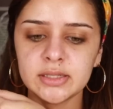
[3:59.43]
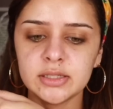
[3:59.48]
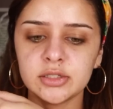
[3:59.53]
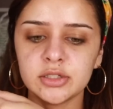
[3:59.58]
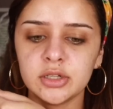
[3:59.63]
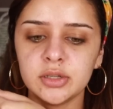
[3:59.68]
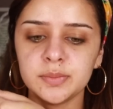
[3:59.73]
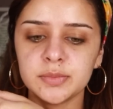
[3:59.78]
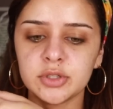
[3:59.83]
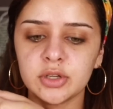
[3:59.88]
In
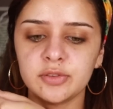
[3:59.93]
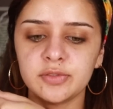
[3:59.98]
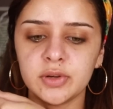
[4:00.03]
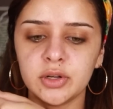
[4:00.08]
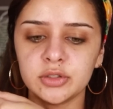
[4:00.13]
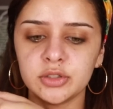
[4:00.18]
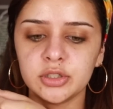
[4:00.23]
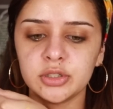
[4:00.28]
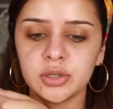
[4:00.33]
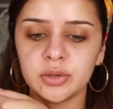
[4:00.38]
terms of
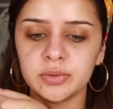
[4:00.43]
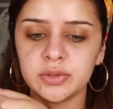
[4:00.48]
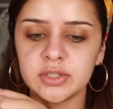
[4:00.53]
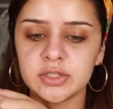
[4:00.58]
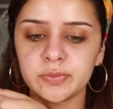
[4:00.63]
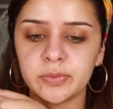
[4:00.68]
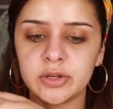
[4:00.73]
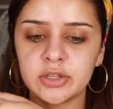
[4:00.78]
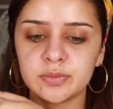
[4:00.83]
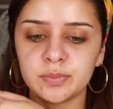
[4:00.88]
undertone,
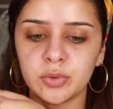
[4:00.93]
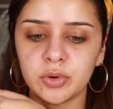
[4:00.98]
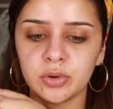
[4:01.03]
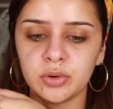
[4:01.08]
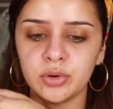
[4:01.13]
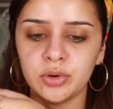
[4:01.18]
this one is more